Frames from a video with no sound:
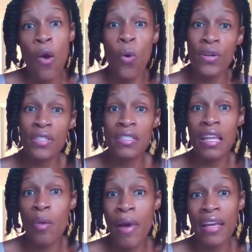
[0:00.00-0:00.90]
or it's to
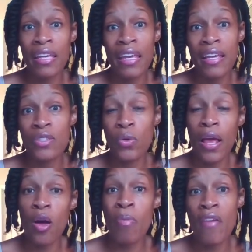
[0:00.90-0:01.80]
send to my kids or
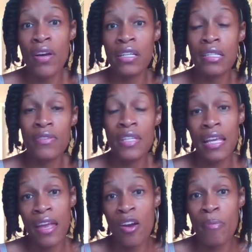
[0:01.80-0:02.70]
to help my relatives
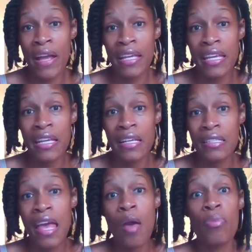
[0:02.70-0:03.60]
take care of my
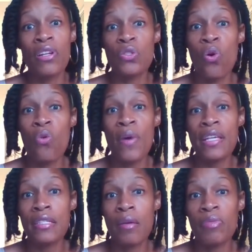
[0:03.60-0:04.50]
kids but it's
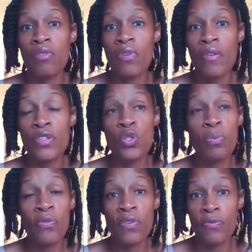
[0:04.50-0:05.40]
always something very super